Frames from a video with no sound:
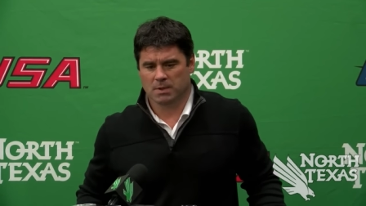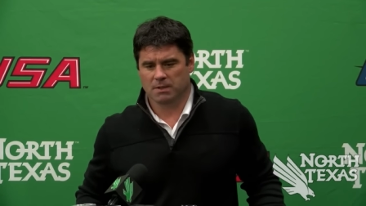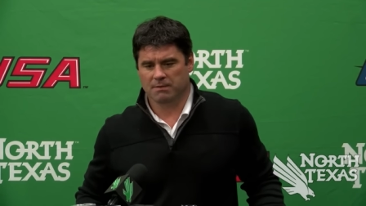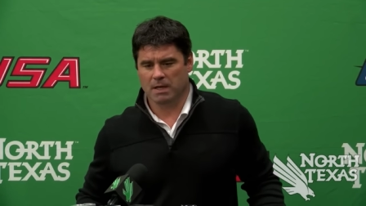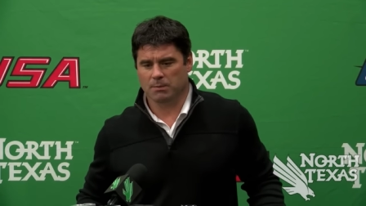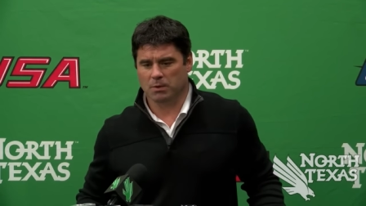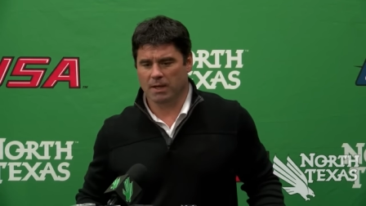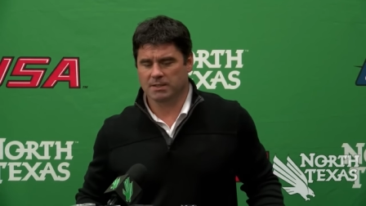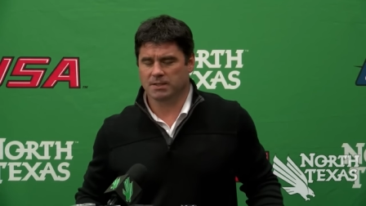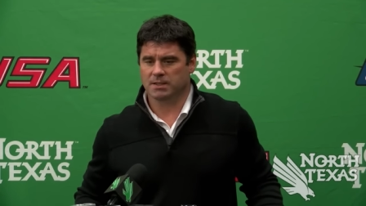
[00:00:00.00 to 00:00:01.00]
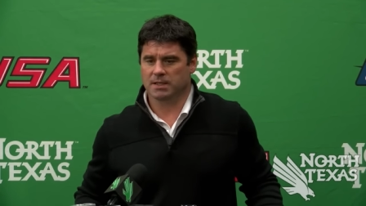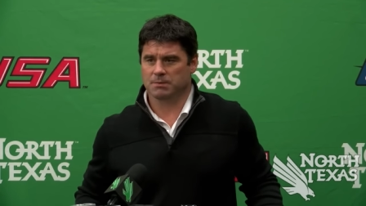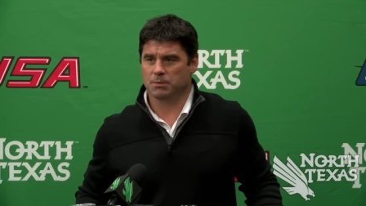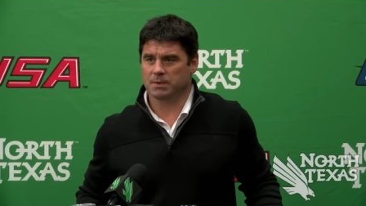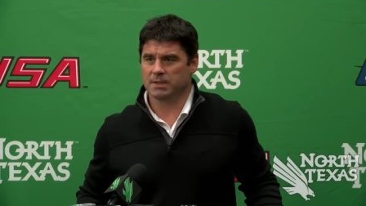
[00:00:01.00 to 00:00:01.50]
develop
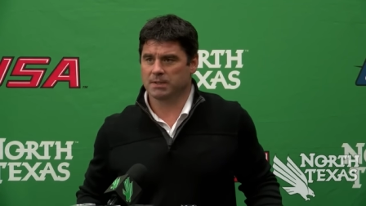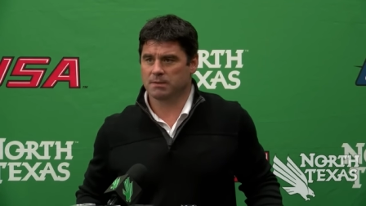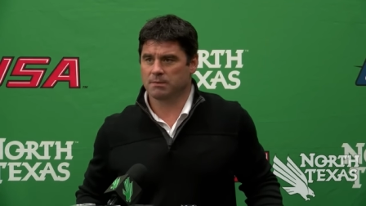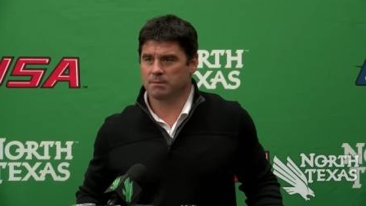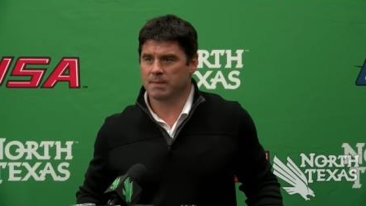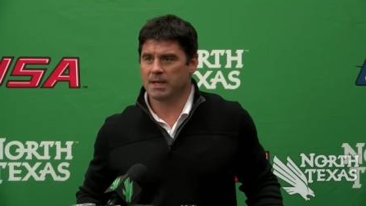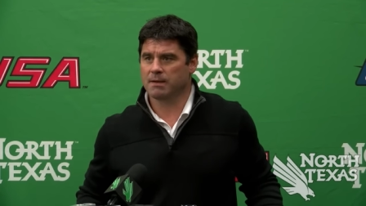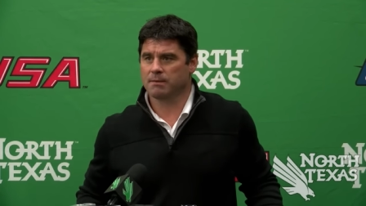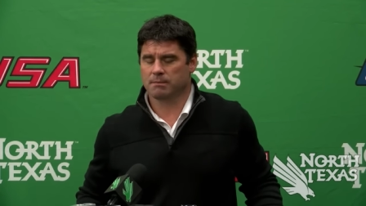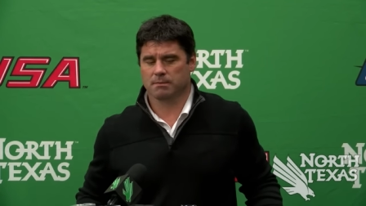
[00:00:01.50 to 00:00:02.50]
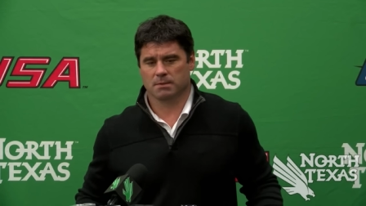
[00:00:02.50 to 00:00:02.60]
relationships with these men.